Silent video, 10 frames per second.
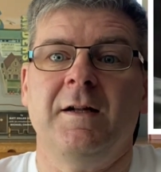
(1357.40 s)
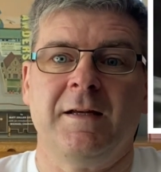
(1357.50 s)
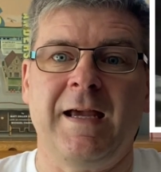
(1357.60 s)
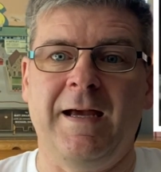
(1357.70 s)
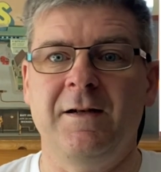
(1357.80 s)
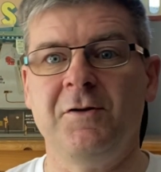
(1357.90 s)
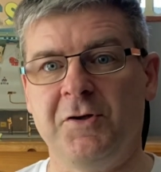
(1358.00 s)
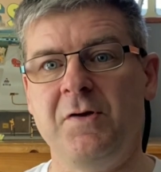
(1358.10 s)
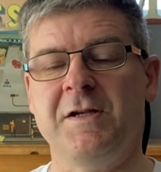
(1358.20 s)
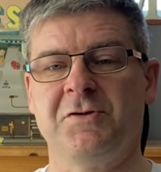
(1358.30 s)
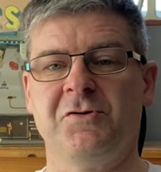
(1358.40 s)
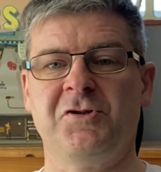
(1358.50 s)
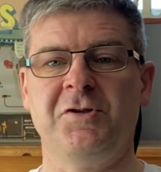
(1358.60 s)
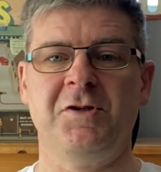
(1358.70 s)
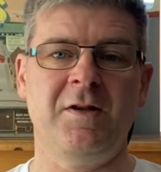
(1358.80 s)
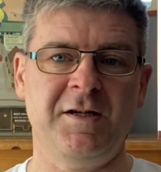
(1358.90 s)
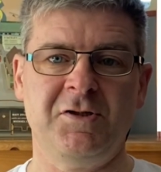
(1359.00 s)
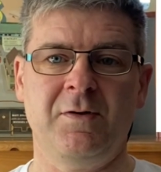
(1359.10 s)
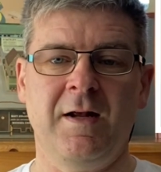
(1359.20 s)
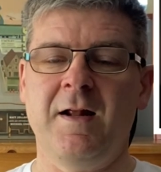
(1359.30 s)
can do this or should do this.
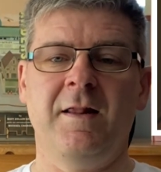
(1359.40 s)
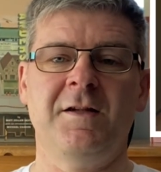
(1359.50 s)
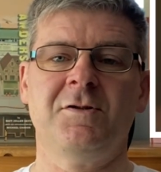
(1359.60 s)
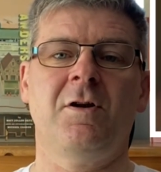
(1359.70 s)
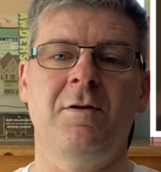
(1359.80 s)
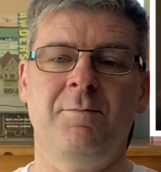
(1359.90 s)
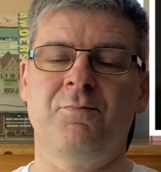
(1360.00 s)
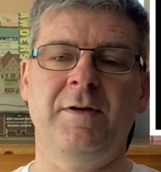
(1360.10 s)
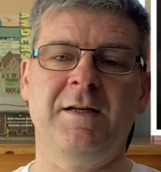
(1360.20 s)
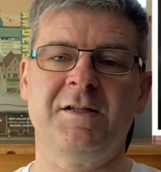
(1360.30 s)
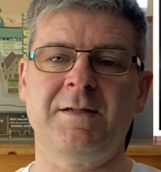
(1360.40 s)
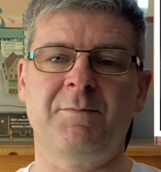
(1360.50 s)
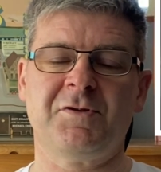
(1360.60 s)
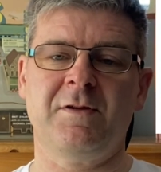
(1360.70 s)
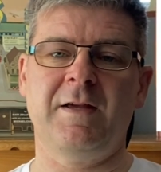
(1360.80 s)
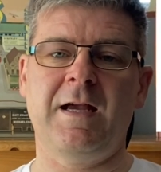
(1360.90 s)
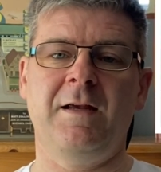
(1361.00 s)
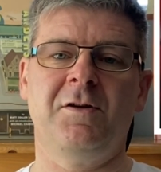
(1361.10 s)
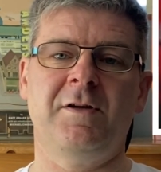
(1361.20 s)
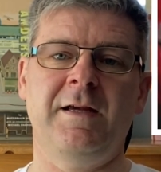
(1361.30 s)
There's no preconception there.
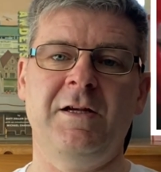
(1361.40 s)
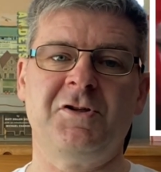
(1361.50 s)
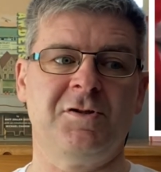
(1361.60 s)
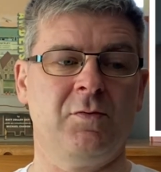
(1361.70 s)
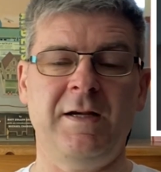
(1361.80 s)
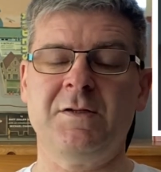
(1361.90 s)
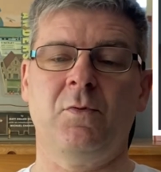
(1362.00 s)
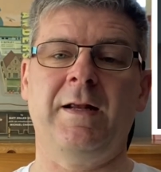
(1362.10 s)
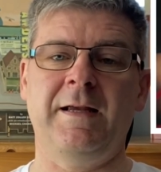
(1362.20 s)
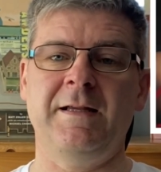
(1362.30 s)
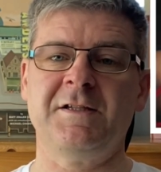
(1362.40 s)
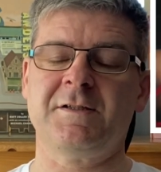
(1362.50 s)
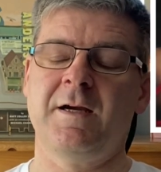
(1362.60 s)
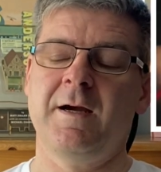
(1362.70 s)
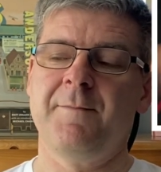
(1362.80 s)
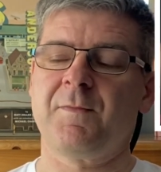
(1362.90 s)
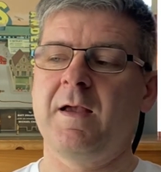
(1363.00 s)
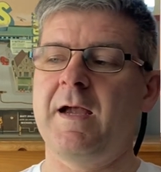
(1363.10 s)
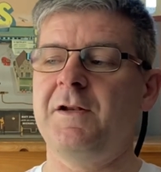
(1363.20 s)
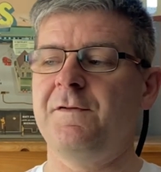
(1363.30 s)
It just is what it is,
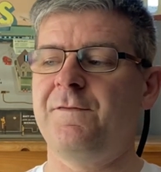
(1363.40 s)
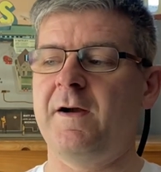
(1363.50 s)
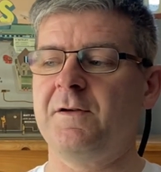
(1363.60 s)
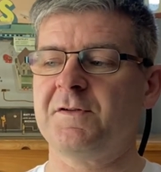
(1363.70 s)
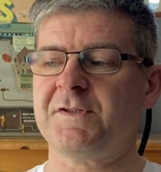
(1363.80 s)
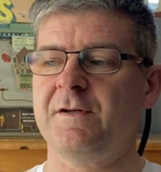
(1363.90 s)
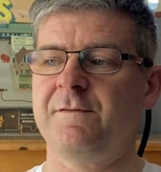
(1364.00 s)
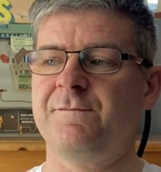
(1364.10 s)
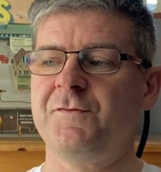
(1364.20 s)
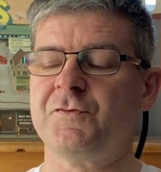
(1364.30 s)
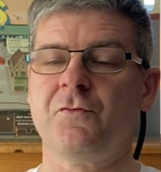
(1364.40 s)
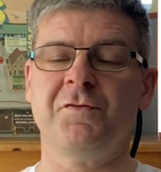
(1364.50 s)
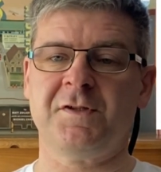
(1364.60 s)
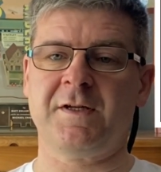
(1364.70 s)
and you find yourself drawn to the